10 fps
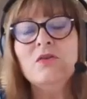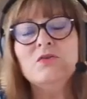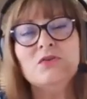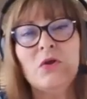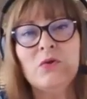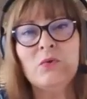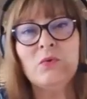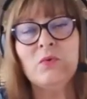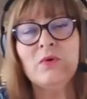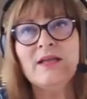
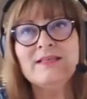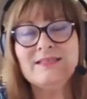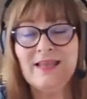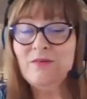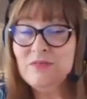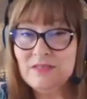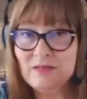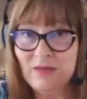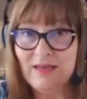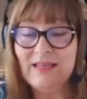So it sounds to
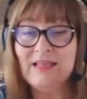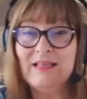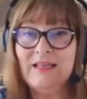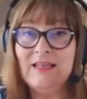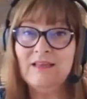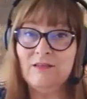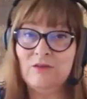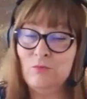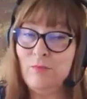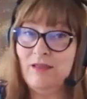me like
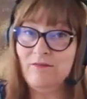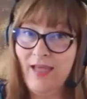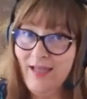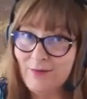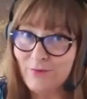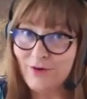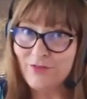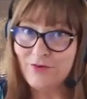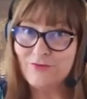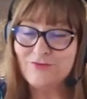you may have had one of
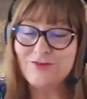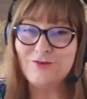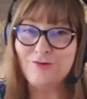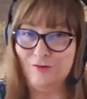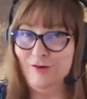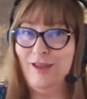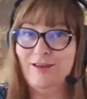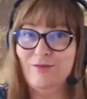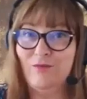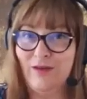those
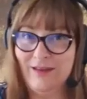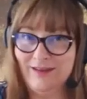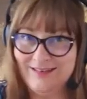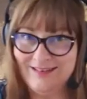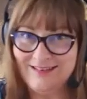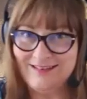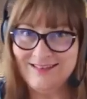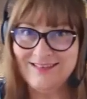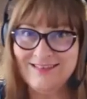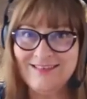creative
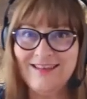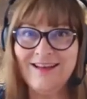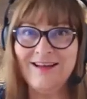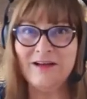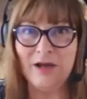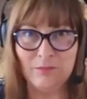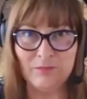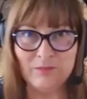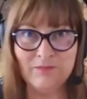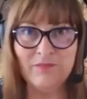ideas
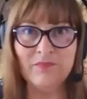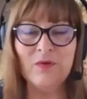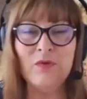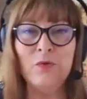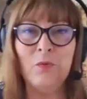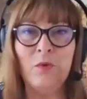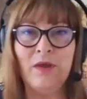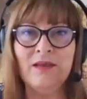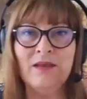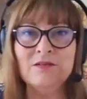come your
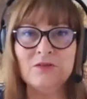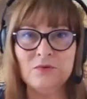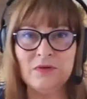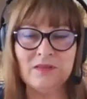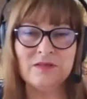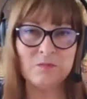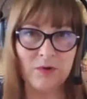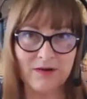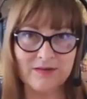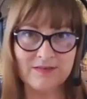way during this
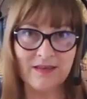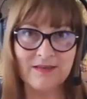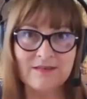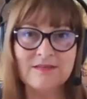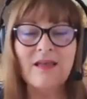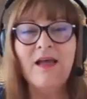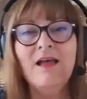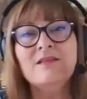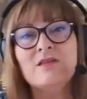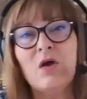process.
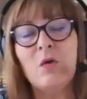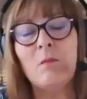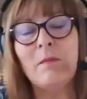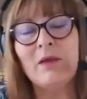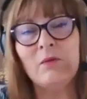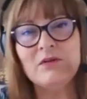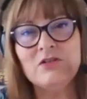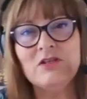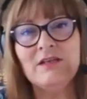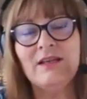So my
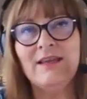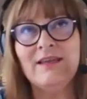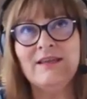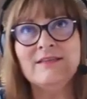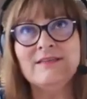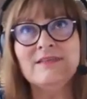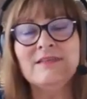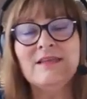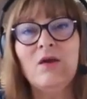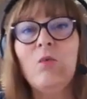question
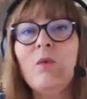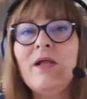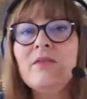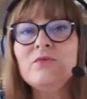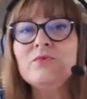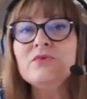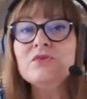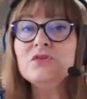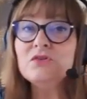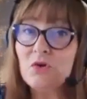is, when you
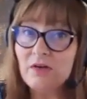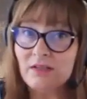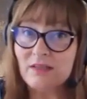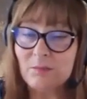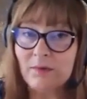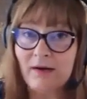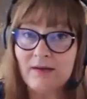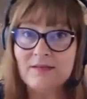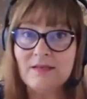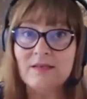started the
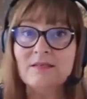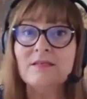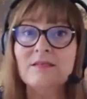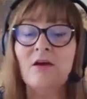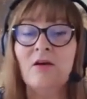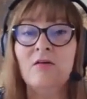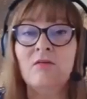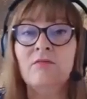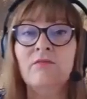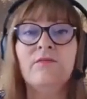process
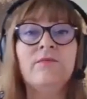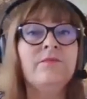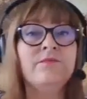of